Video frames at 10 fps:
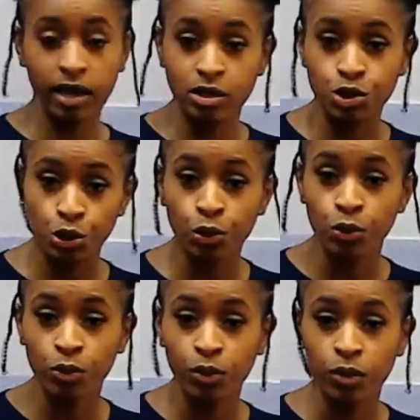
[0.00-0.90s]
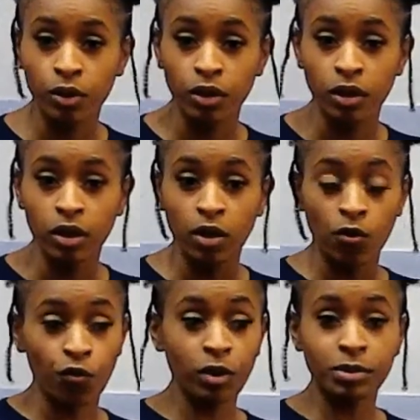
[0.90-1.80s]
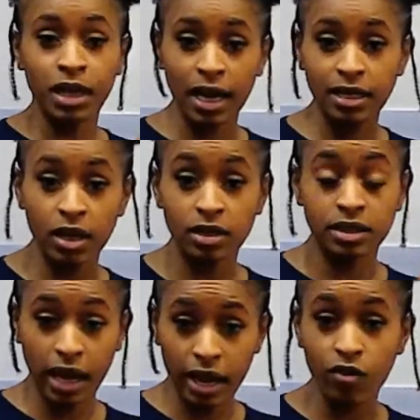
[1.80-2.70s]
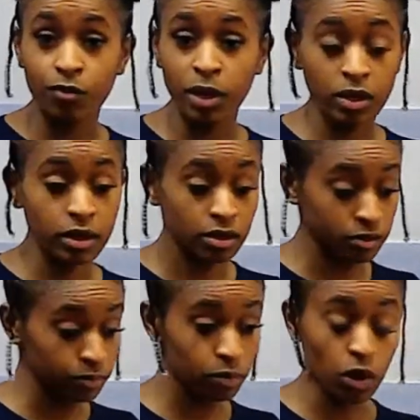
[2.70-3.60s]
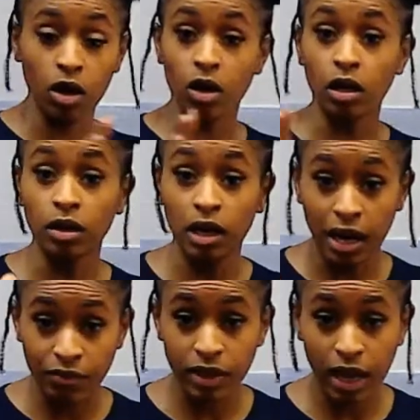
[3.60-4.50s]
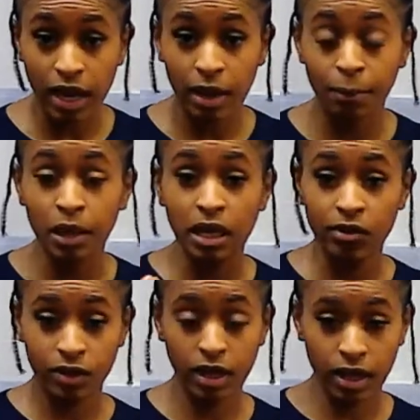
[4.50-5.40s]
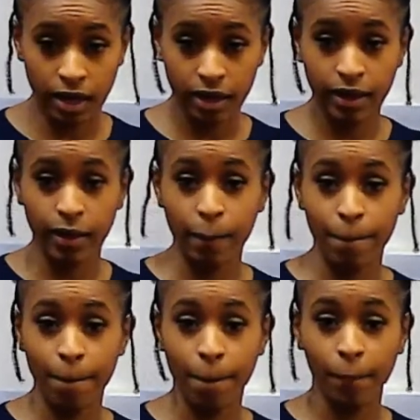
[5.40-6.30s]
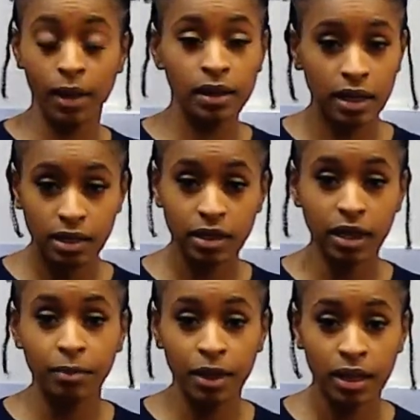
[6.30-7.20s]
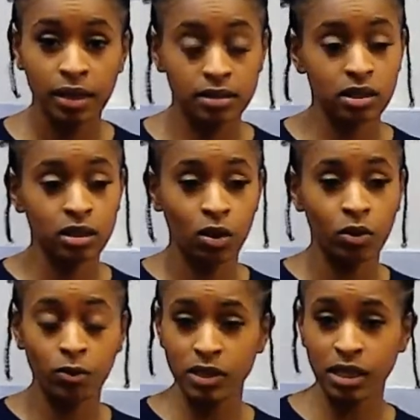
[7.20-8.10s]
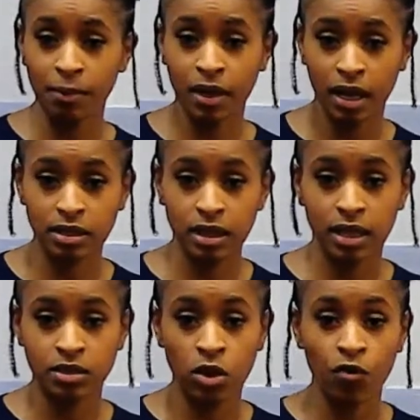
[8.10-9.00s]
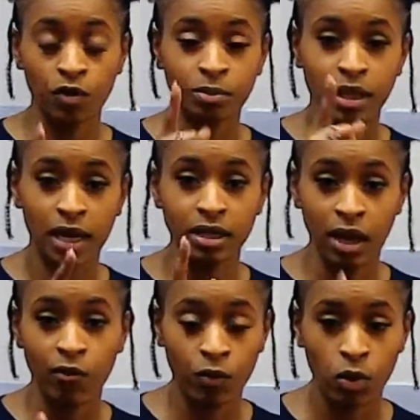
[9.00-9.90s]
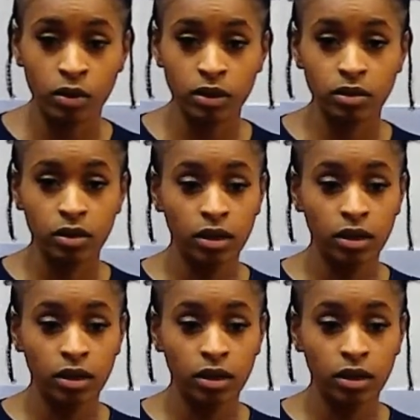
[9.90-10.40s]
into, from that day of me loving God, believing in God, and letting Him in to know what type of God that I serve, from that day forward,